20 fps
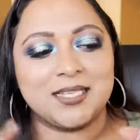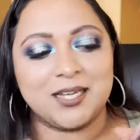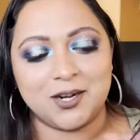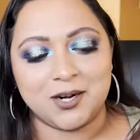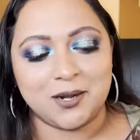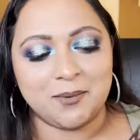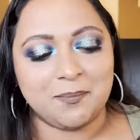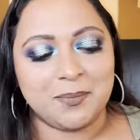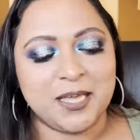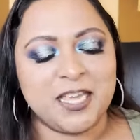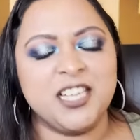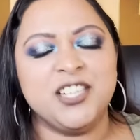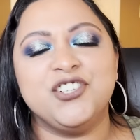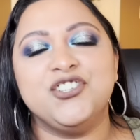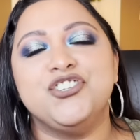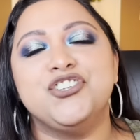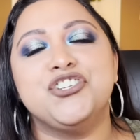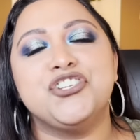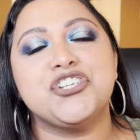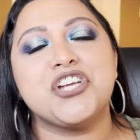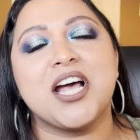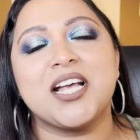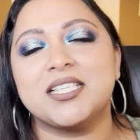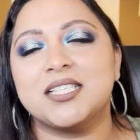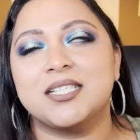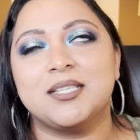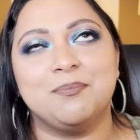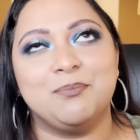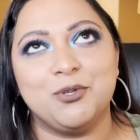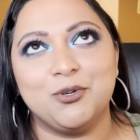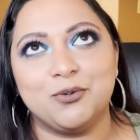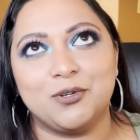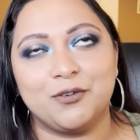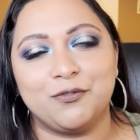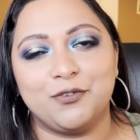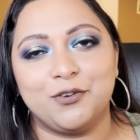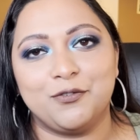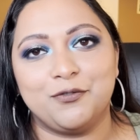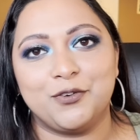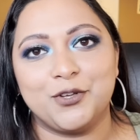gonna be just
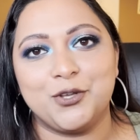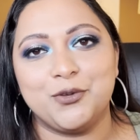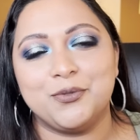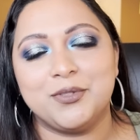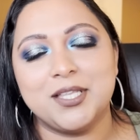beautiful for you.